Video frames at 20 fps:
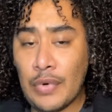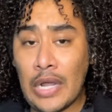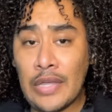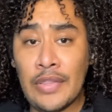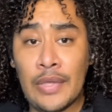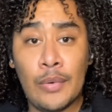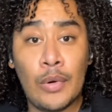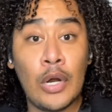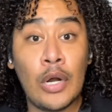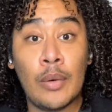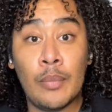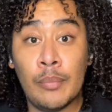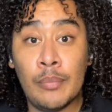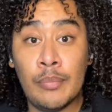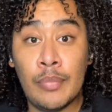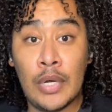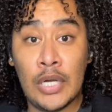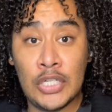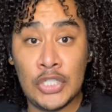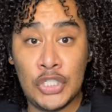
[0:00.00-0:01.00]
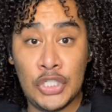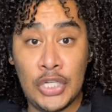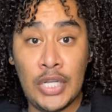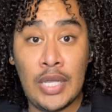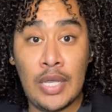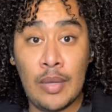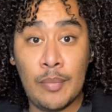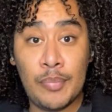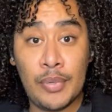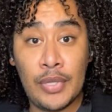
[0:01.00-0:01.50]
they were on a
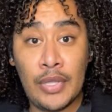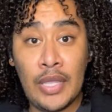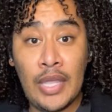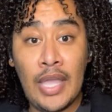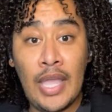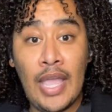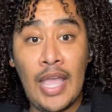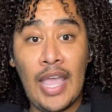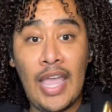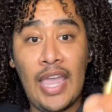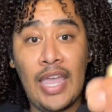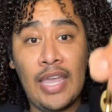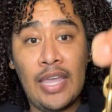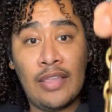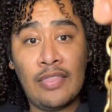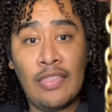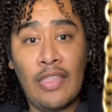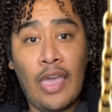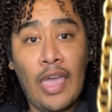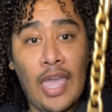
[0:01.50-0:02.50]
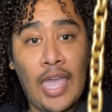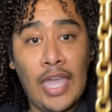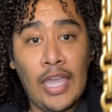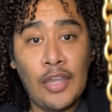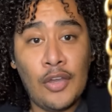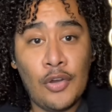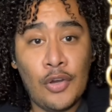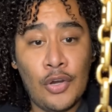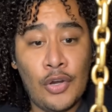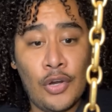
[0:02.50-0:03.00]
ship, and the
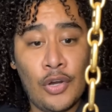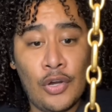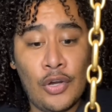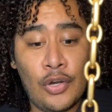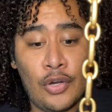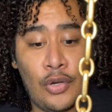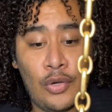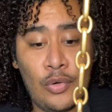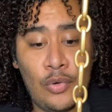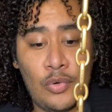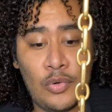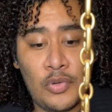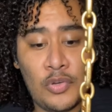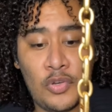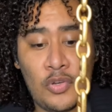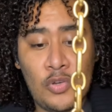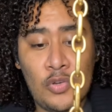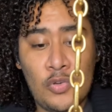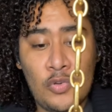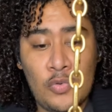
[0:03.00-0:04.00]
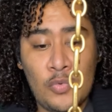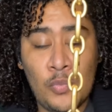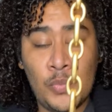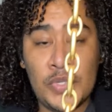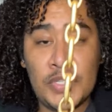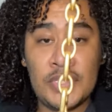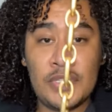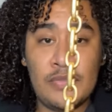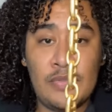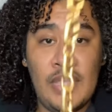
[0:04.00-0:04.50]
anchor
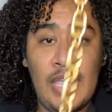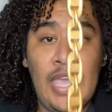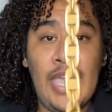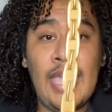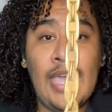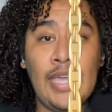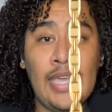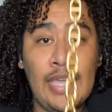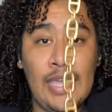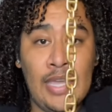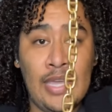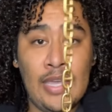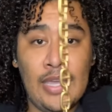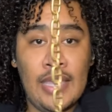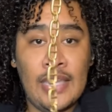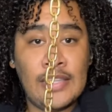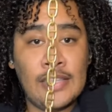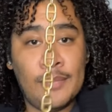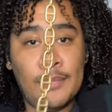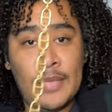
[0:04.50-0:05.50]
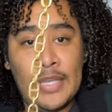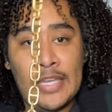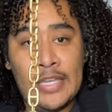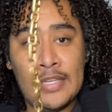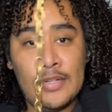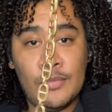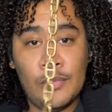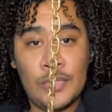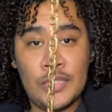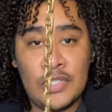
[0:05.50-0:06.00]
was hanging, and the
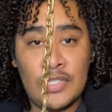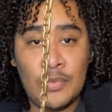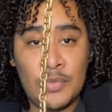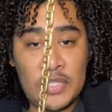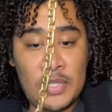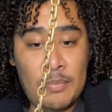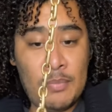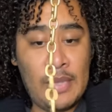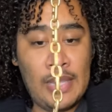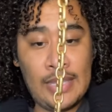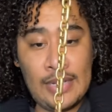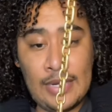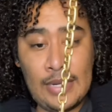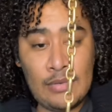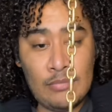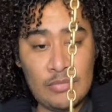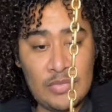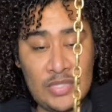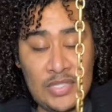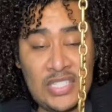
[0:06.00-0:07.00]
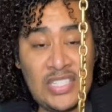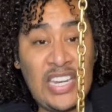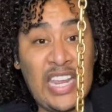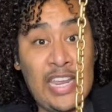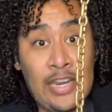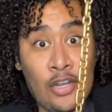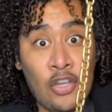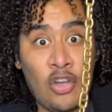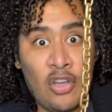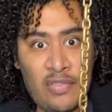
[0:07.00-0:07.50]
man was, there was a man
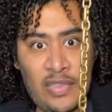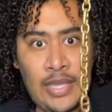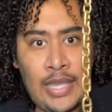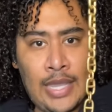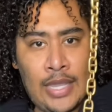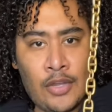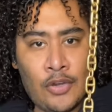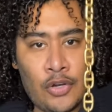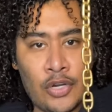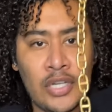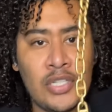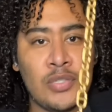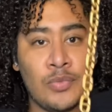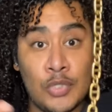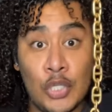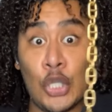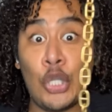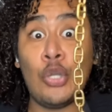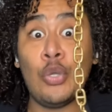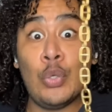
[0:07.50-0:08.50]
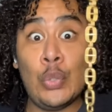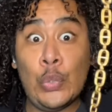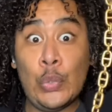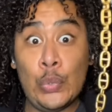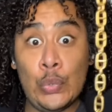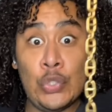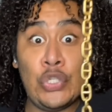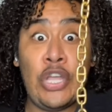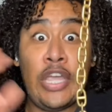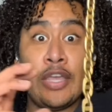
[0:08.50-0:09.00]
standing on the anchor because it was a
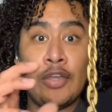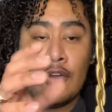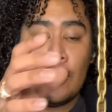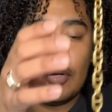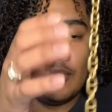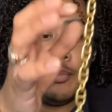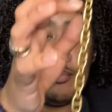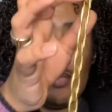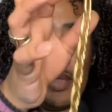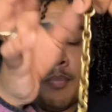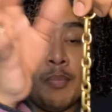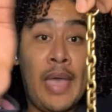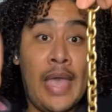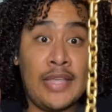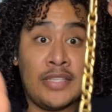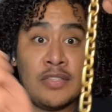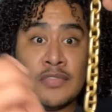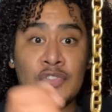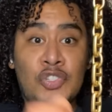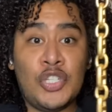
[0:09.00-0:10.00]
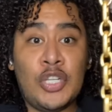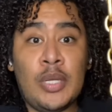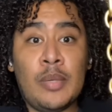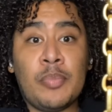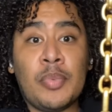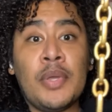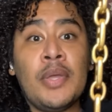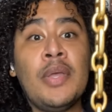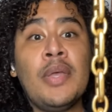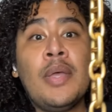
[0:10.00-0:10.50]
huge anchor, a massive
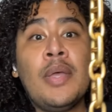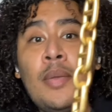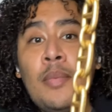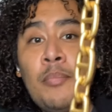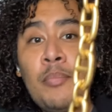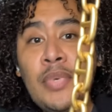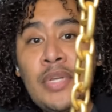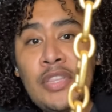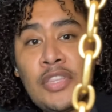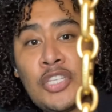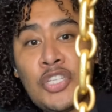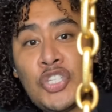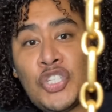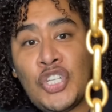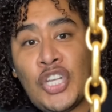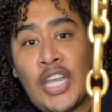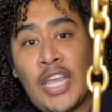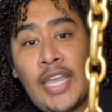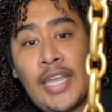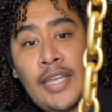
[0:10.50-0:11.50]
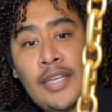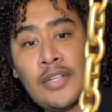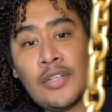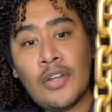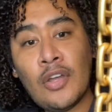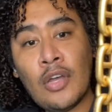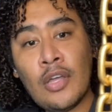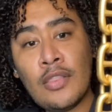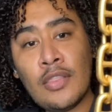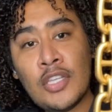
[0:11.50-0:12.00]
ship, but the chain
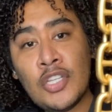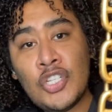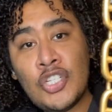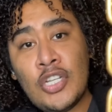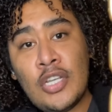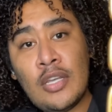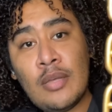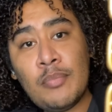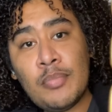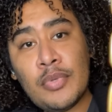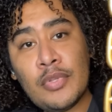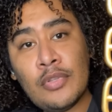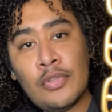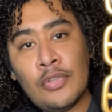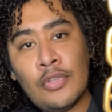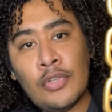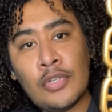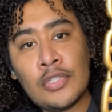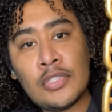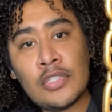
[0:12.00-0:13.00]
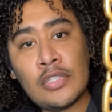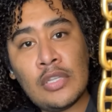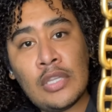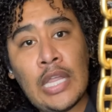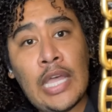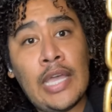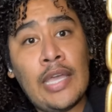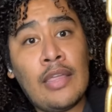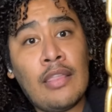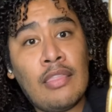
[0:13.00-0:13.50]
on the ship looked
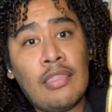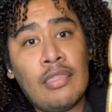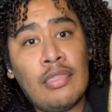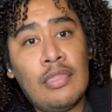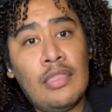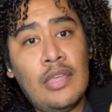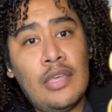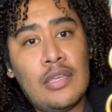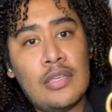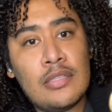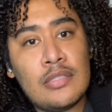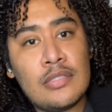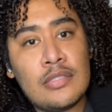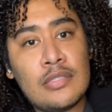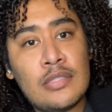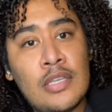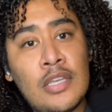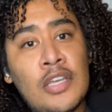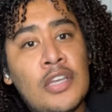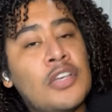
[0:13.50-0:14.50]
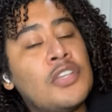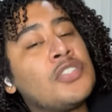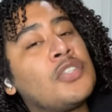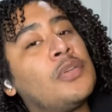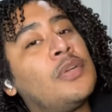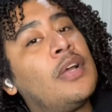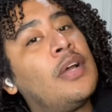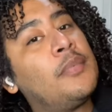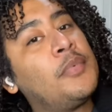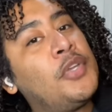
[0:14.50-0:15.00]
like this. So
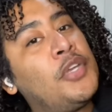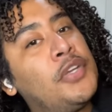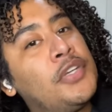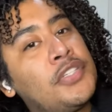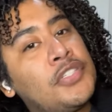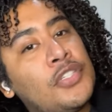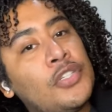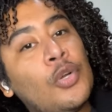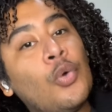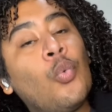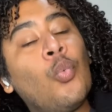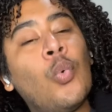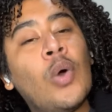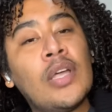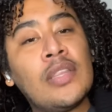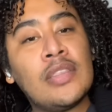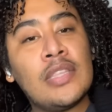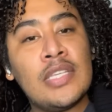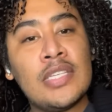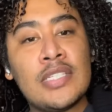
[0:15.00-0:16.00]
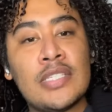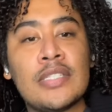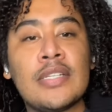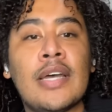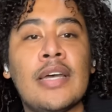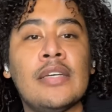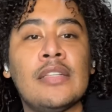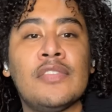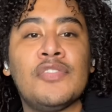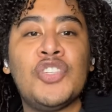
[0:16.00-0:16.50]
now I'm curious to know what this
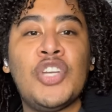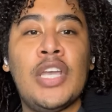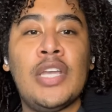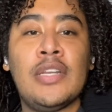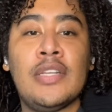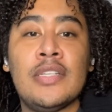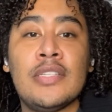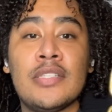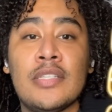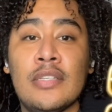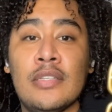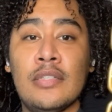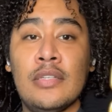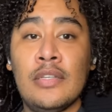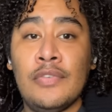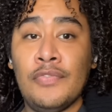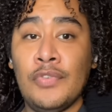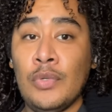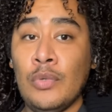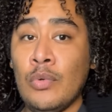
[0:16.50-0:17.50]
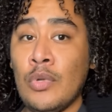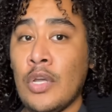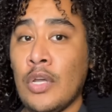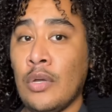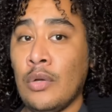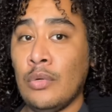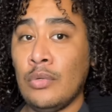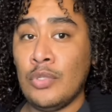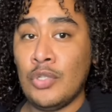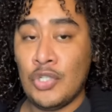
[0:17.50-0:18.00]
style of chain is. If you
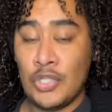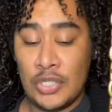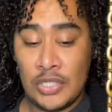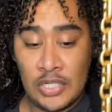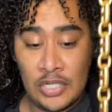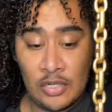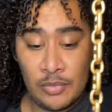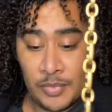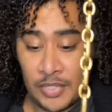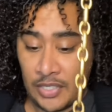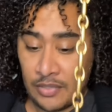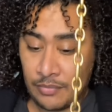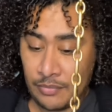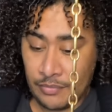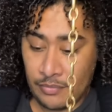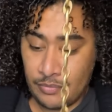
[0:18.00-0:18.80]
know, you should tell me.